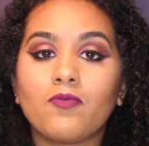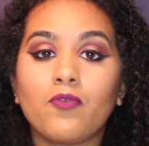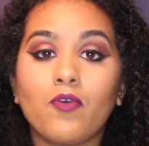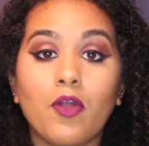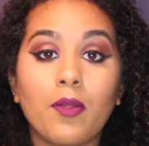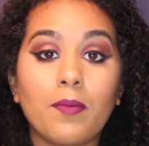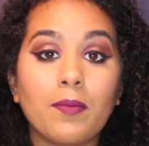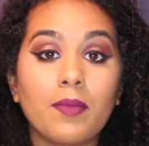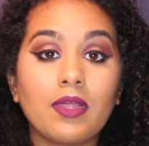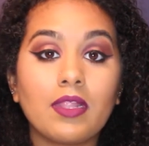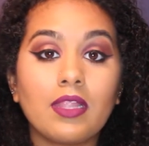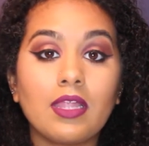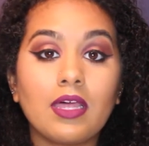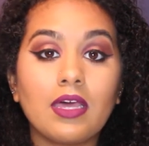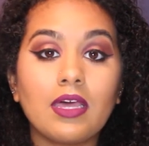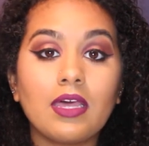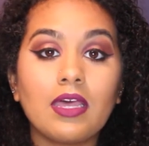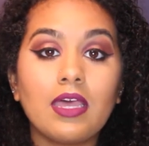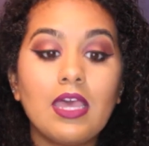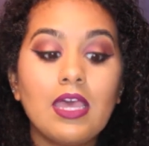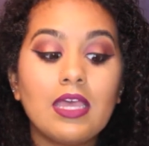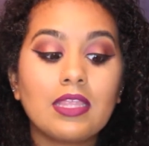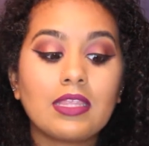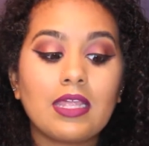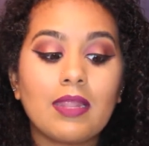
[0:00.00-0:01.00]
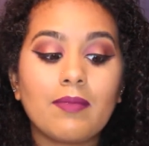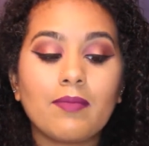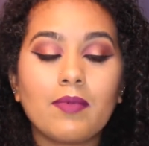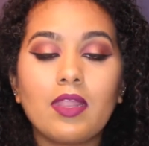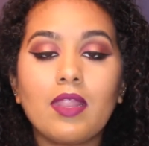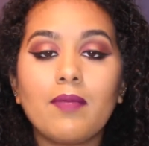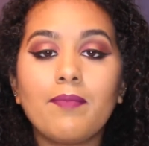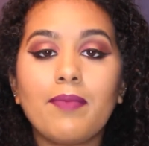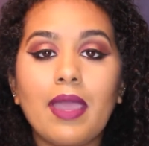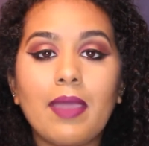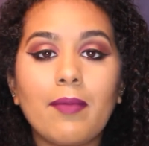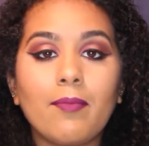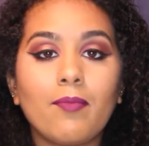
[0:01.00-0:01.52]
formula, then I'm
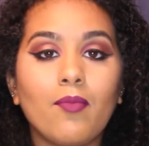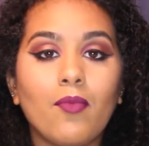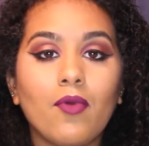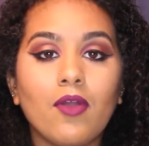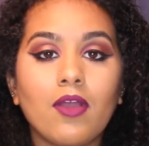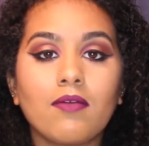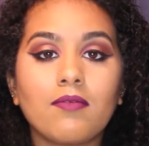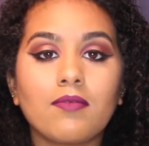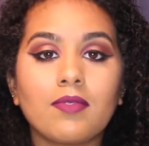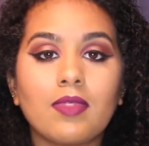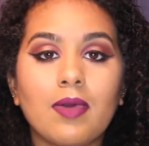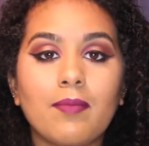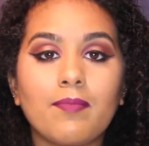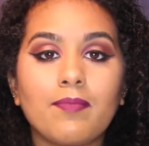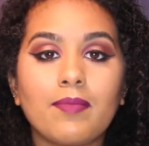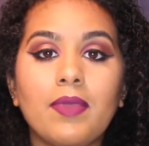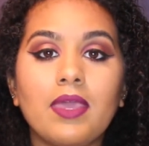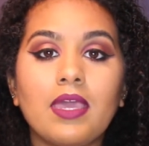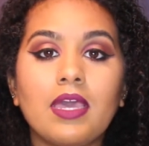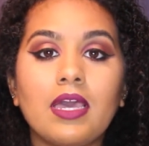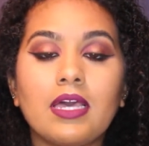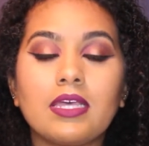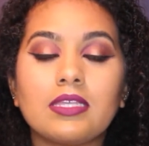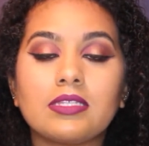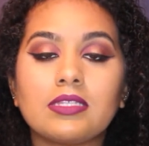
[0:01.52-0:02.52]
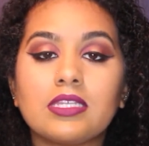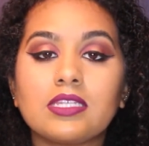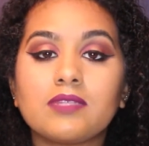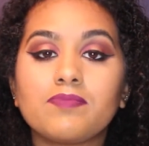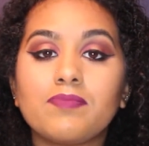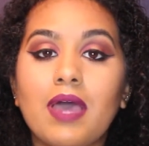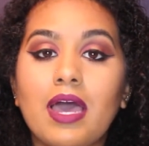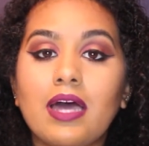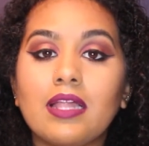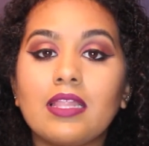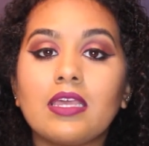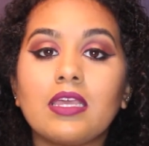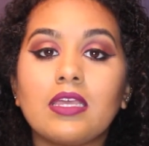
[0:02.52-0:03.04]
gonna buy more of them because this
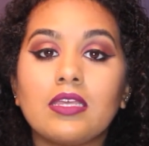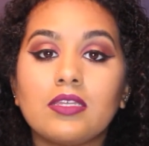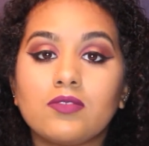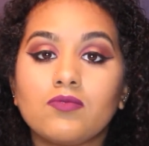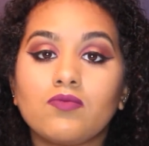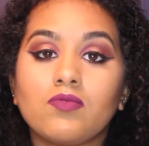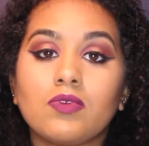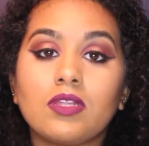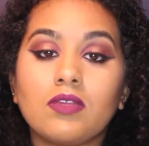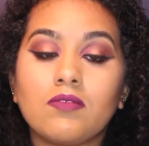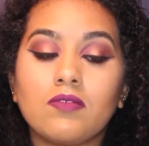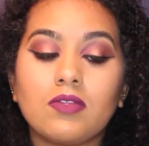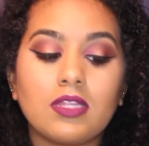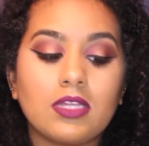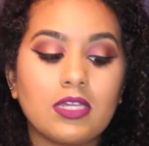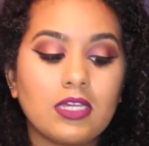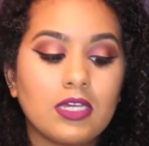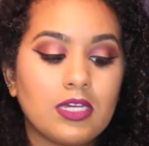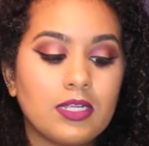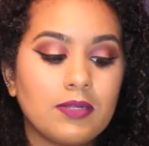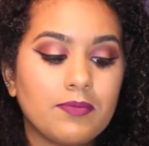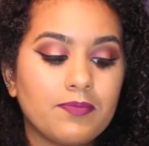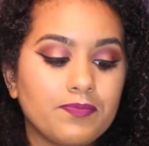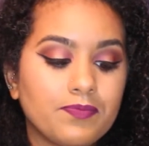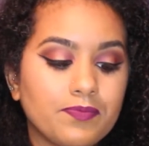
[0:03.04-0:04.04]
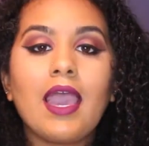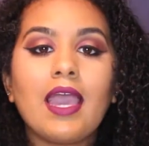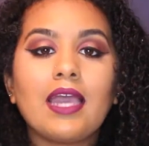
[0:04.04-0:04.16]
palette is really good.